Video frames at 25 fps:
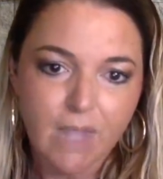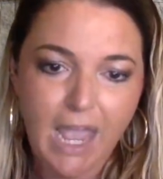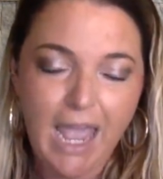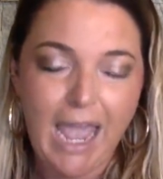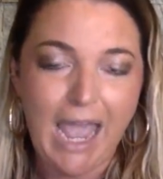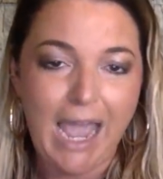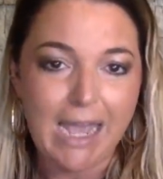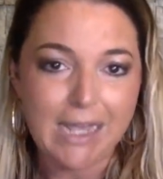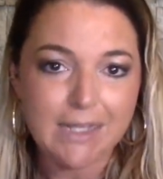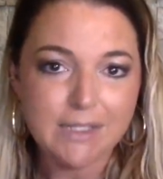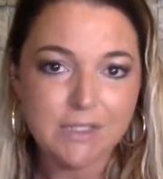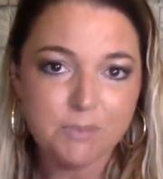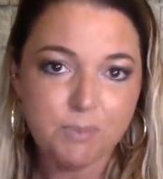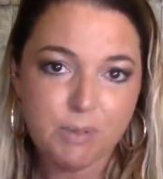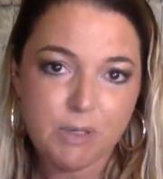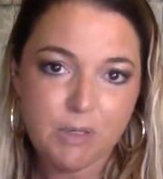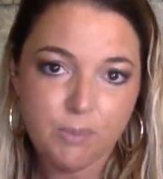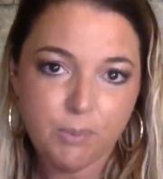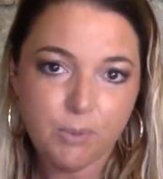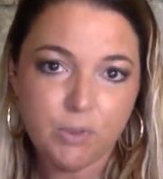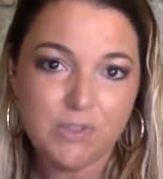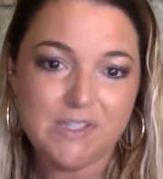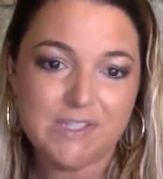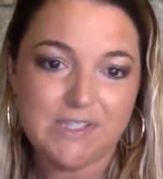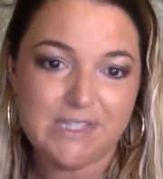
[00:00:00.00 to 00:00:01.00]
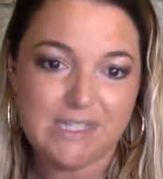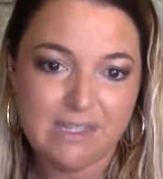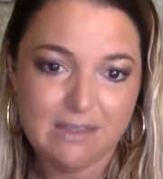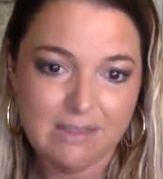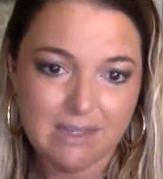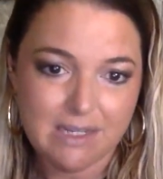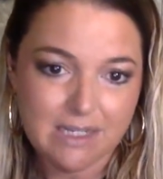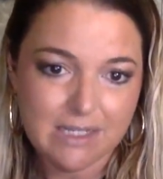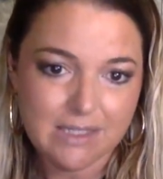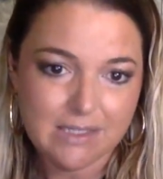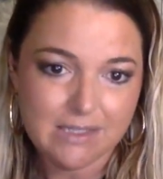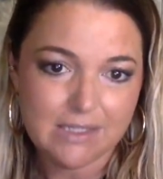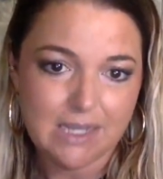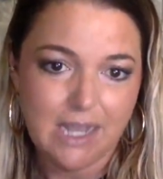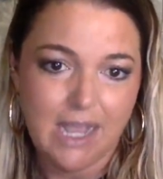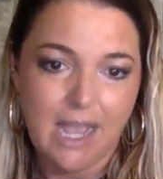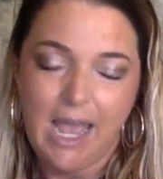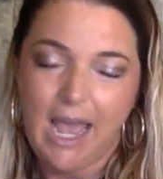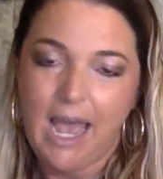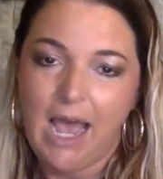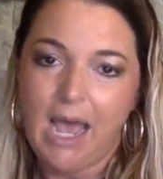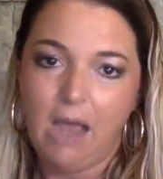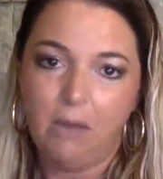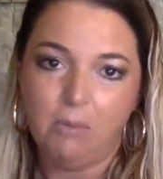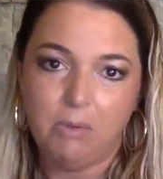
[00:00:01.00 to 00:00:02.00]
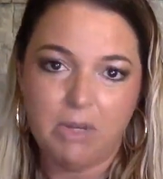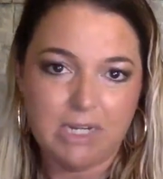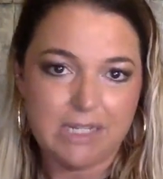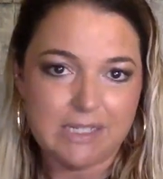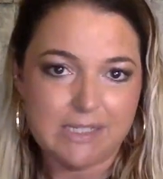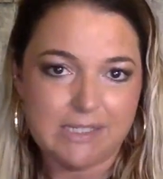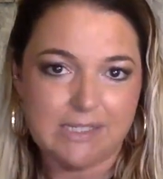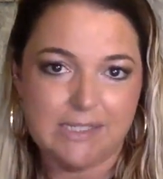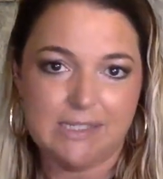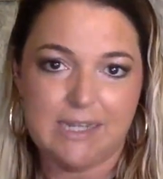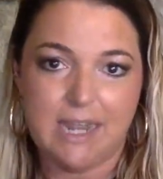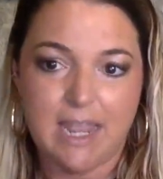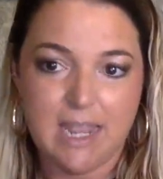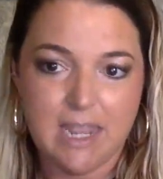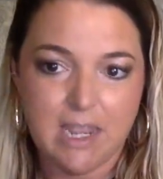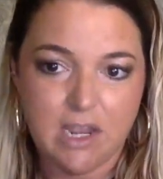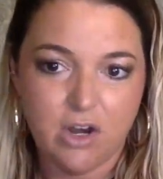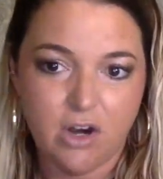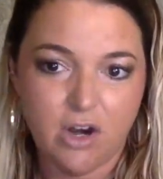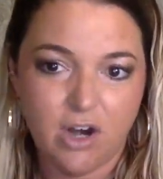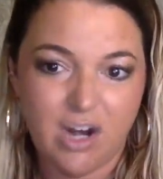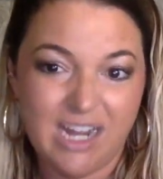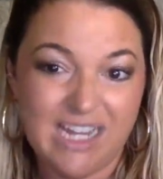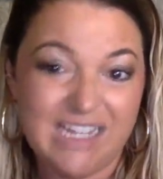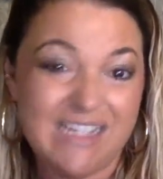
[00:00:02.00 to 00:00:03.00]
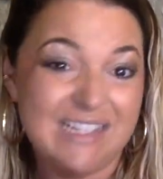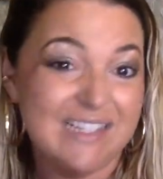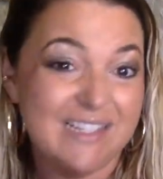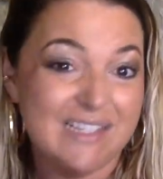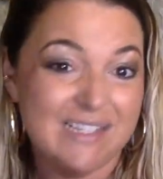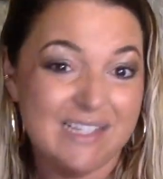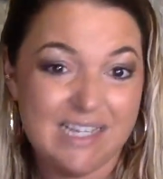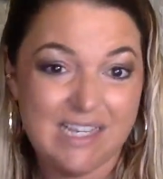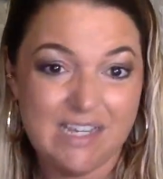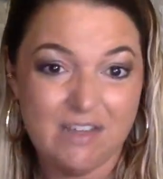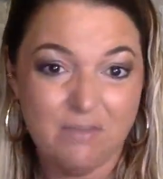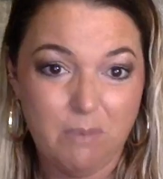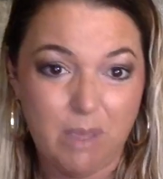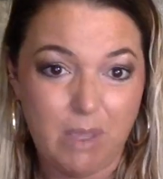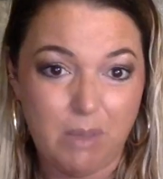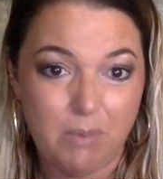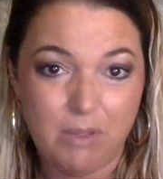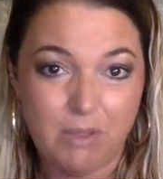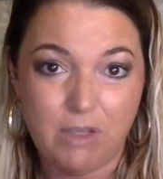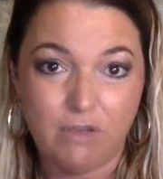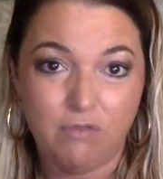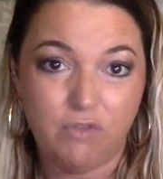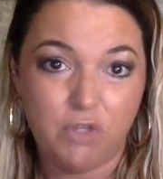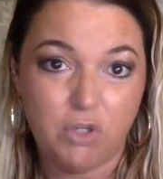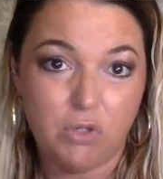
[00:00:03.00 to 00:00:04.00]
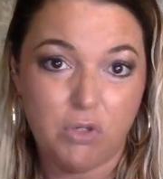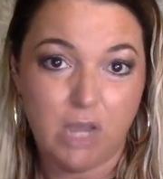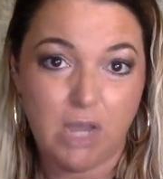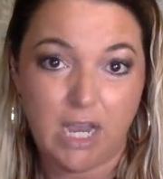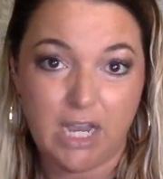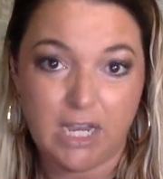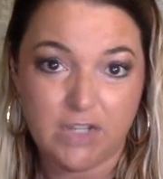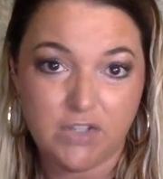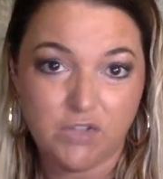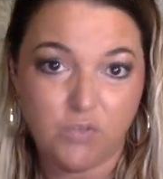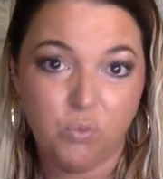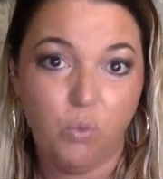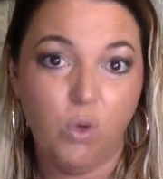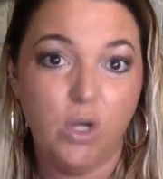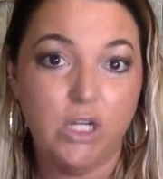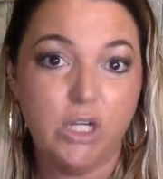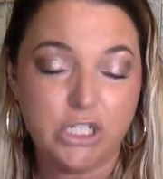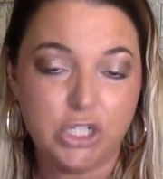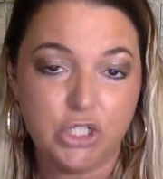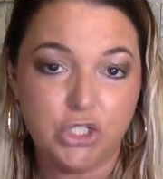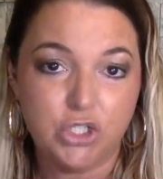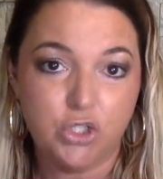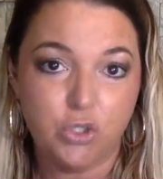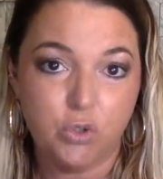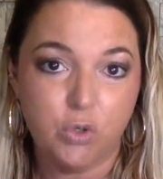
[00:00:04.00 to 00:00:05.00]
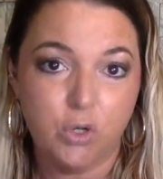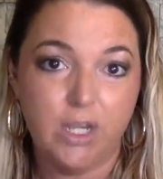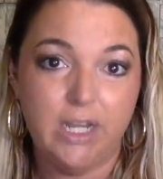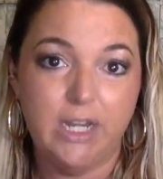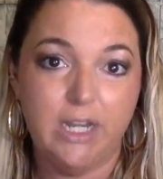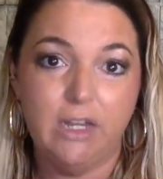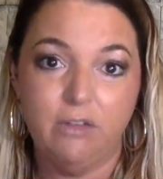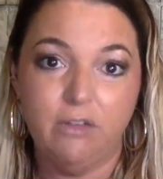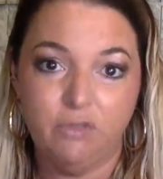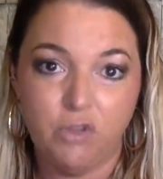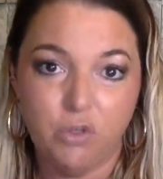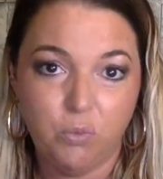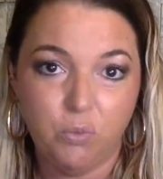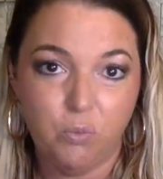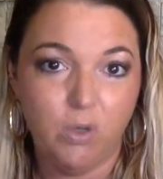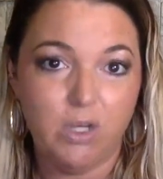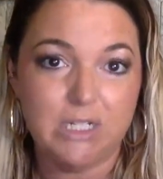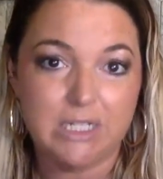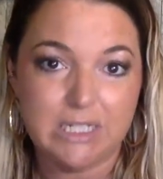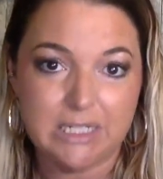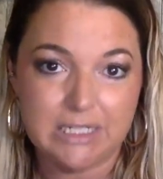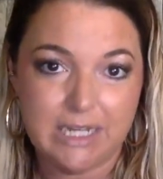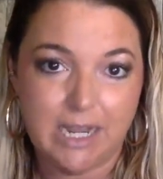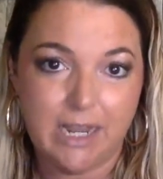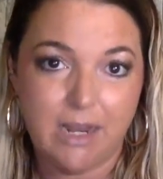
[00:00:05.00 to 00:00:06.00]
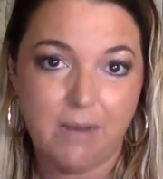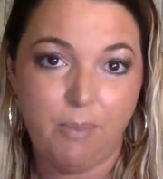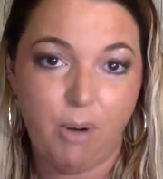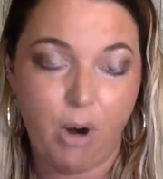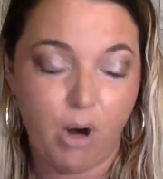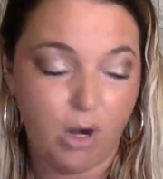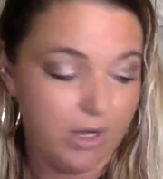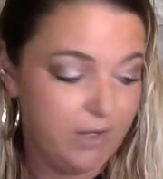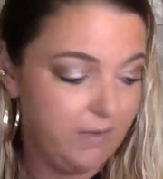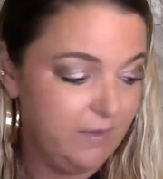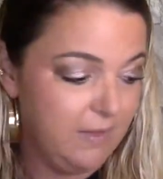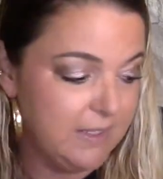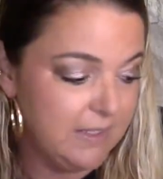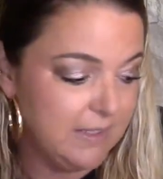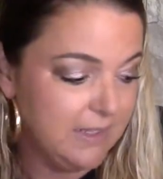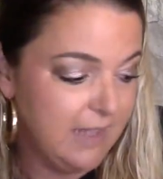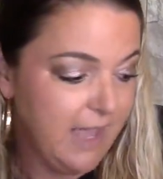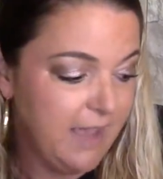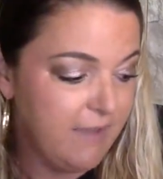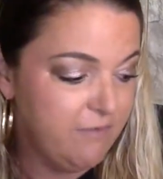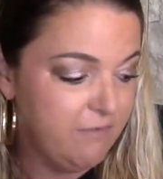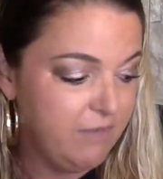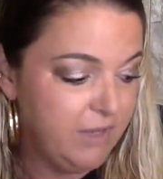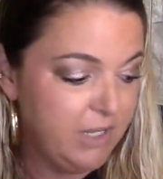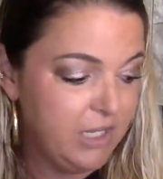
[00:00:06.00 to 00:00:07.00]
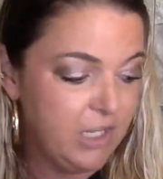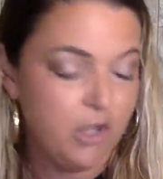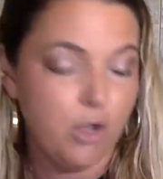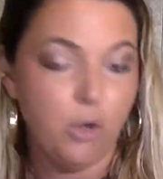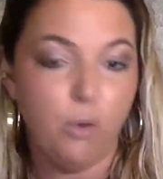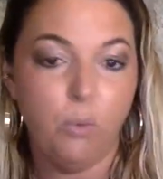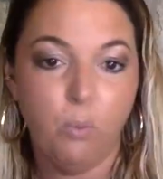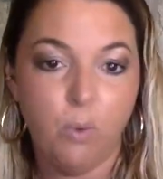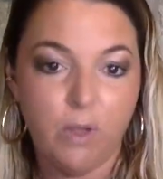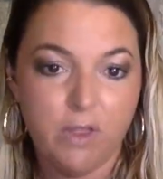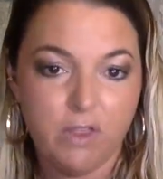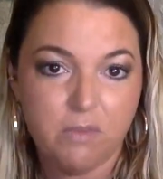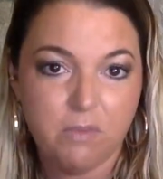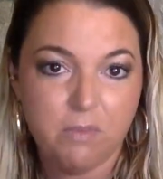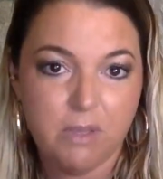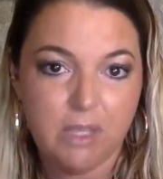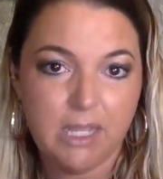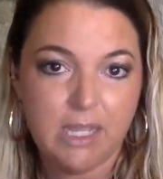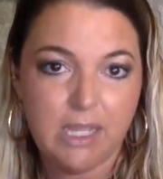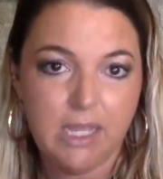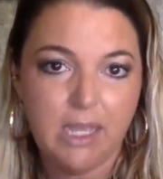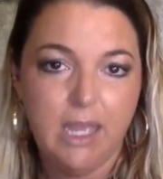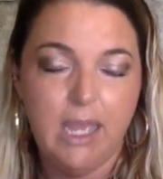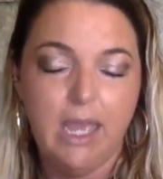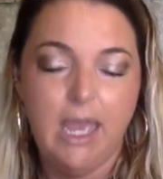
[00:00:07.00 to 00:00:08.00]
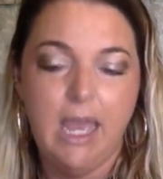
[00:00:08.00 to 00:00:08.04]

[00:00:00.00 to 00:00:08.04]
As people see this, I'm going to stay here and see maybe if you guys want to join, if you want to take part in this live video with me.